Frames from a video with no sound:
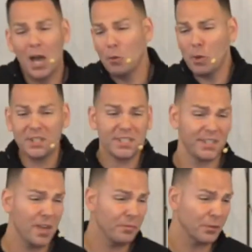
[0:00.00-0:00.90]
I want
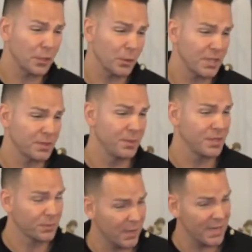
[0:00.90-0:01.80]
stuff for
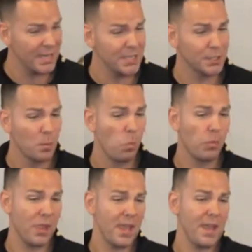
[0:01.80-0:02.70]
Christmas, right?
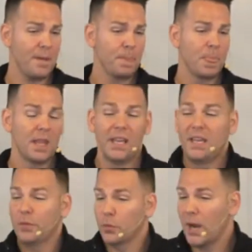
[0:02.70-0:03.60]
Yeah.
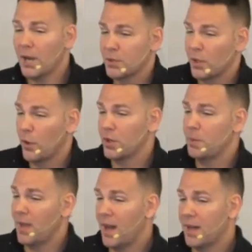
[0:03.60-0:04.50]
And if we're actually going to
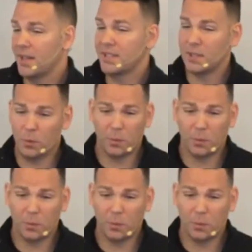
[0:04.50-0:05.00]
be honest, it would